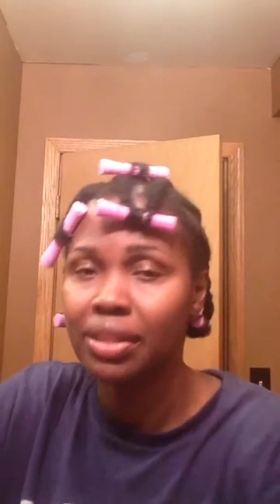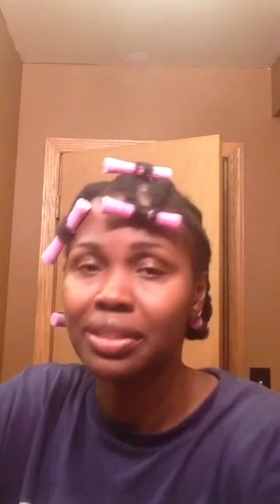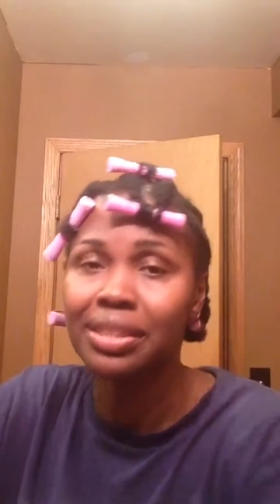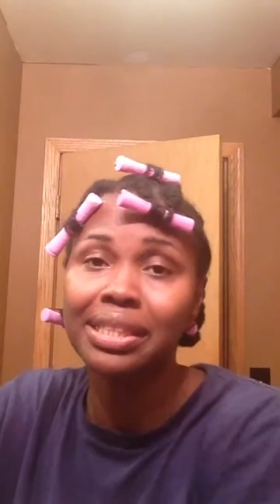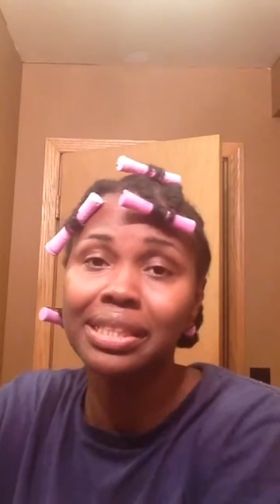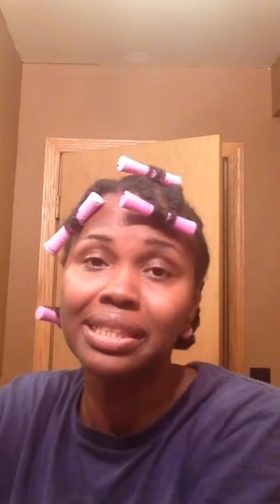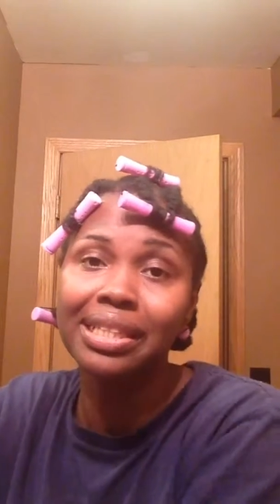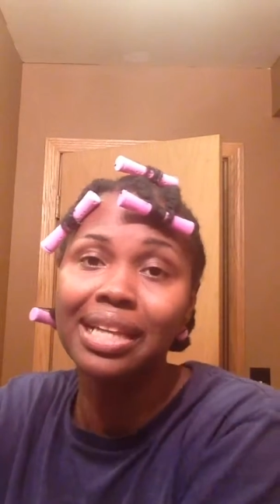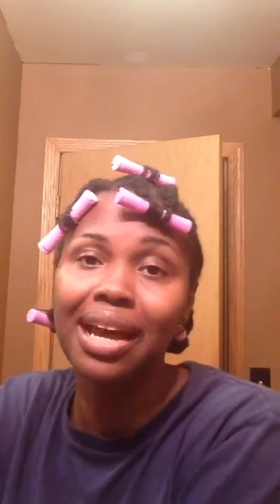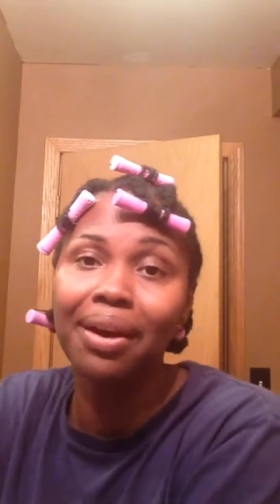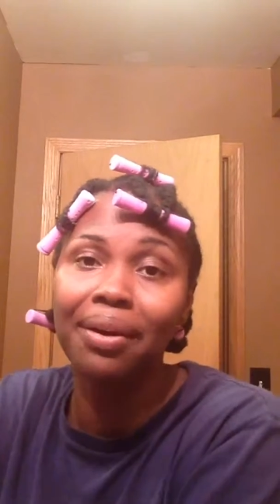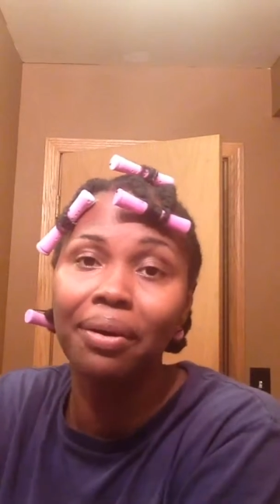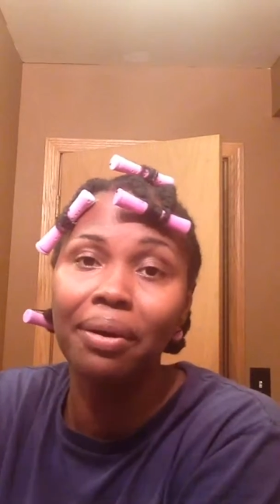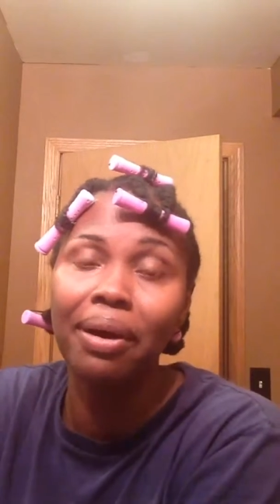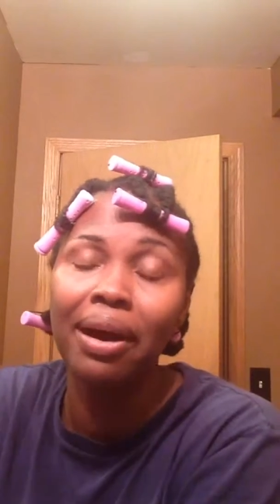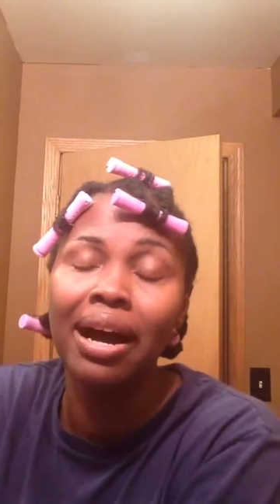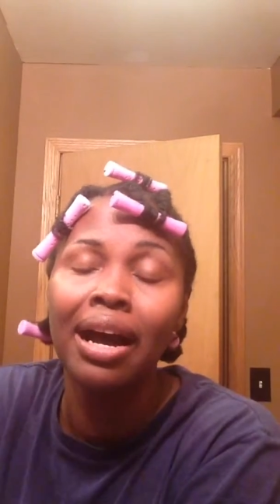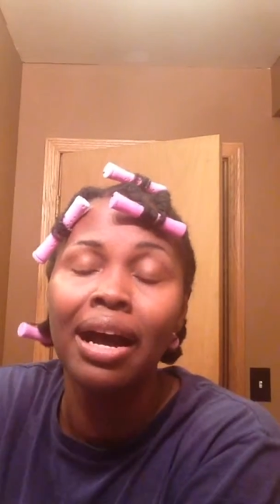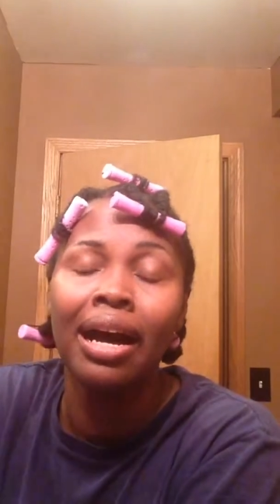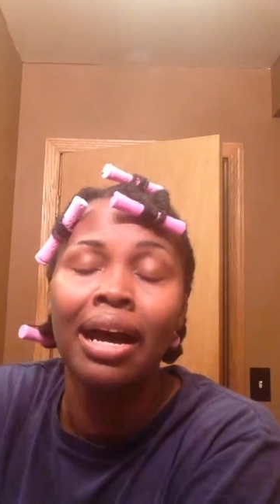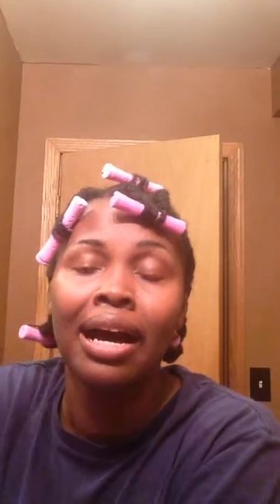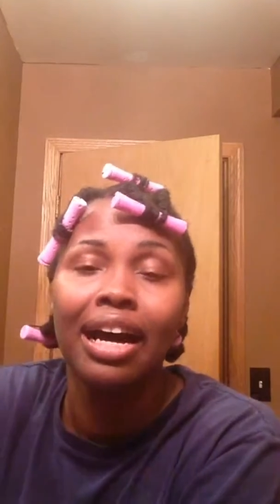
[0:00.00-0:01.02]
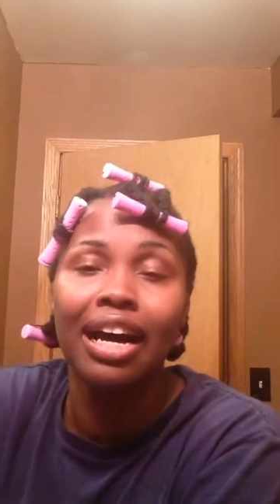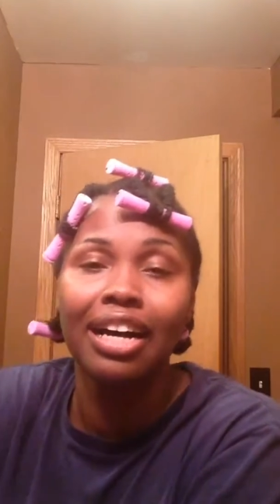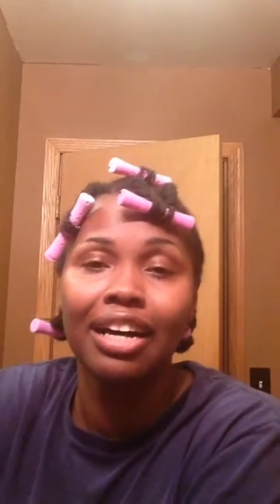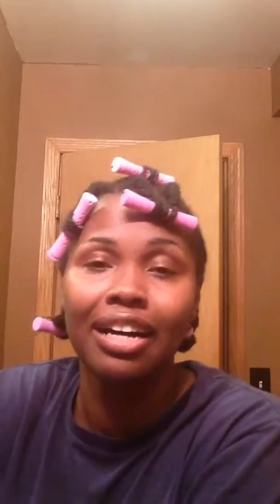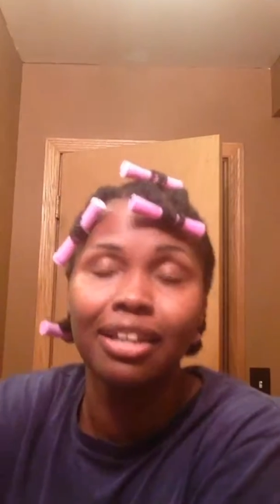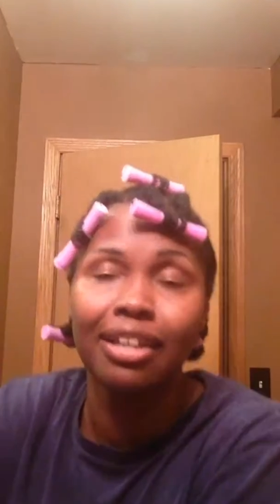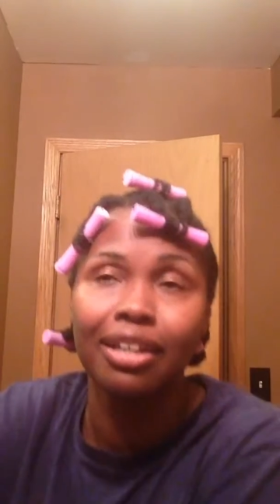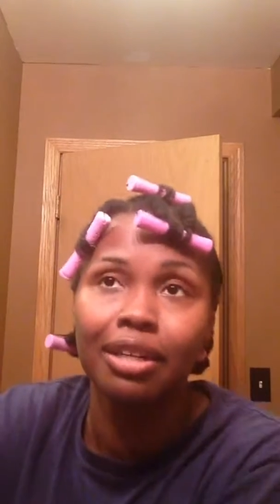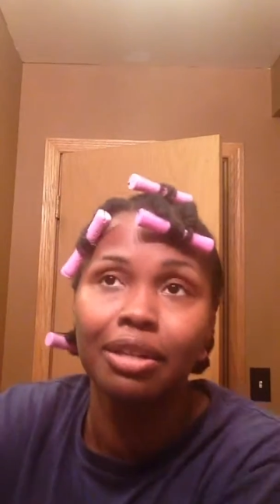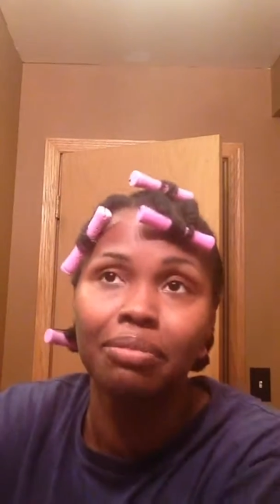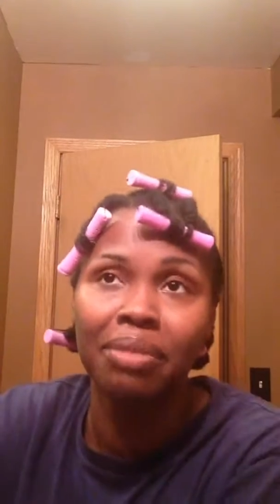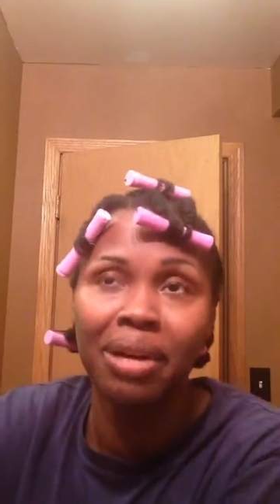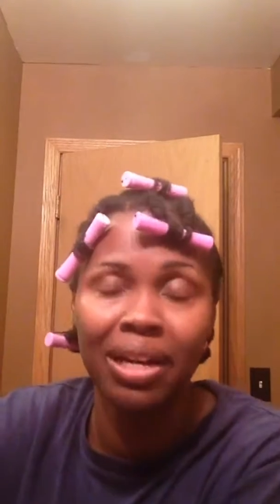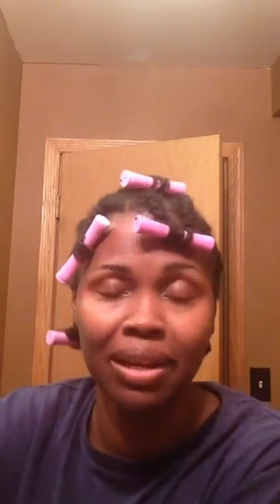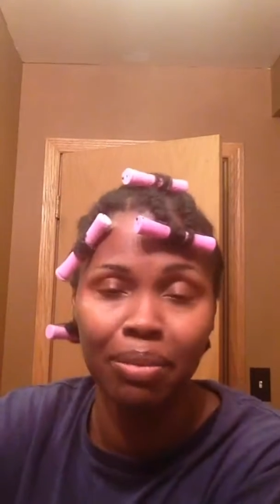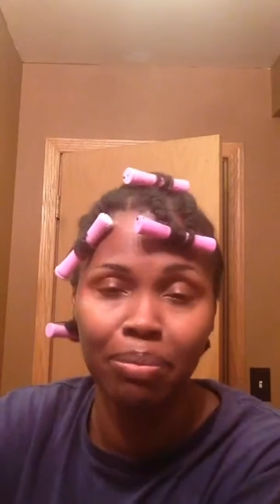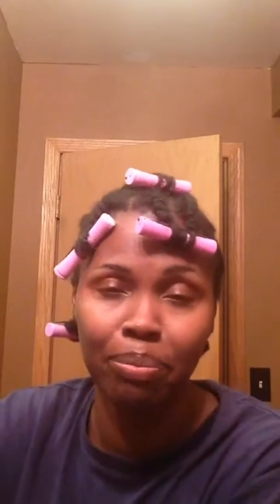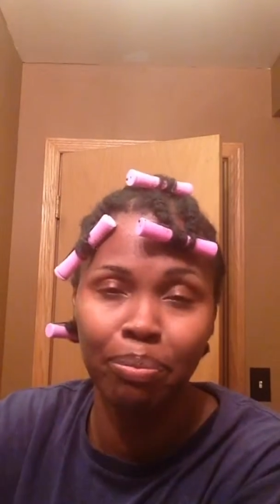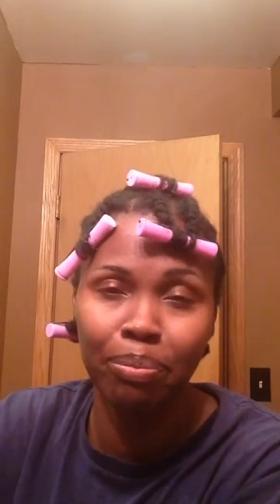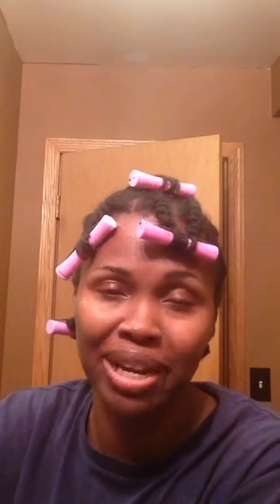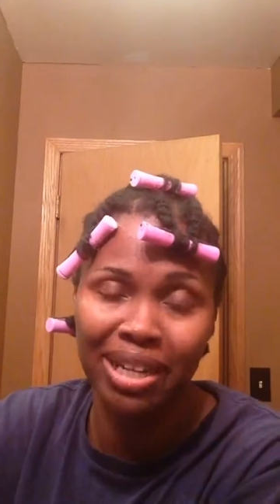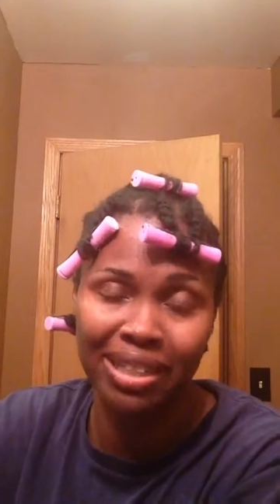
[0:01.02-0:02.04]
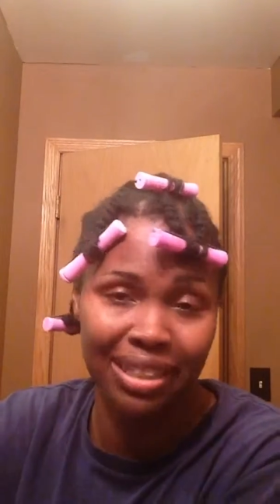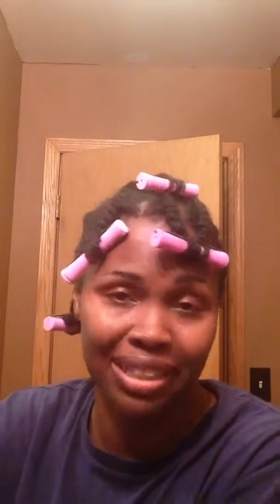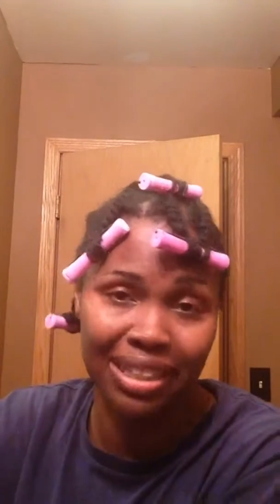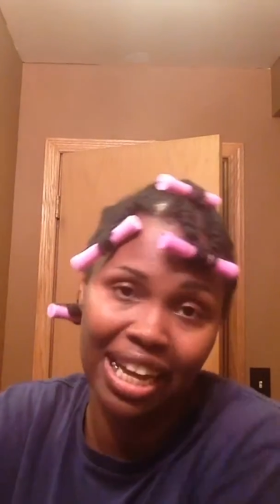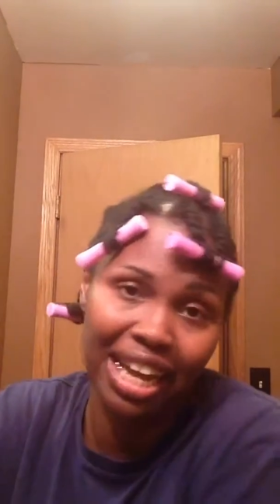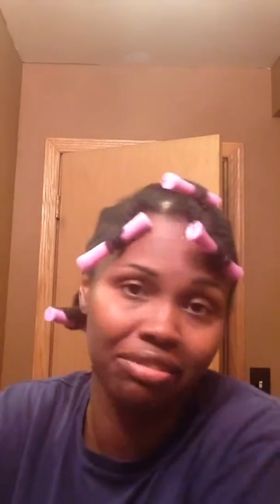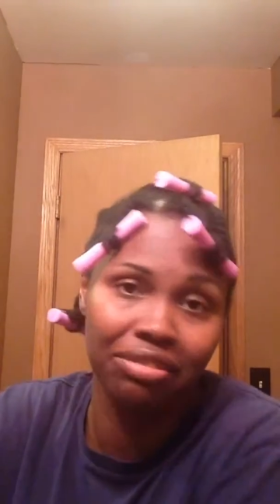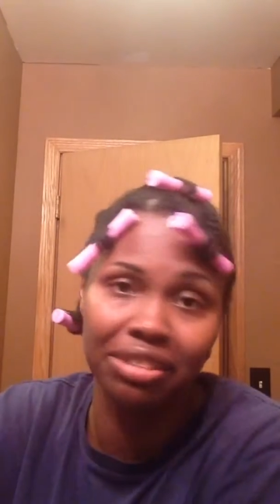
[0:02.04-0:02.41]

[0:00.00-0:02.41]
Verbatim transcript: So basically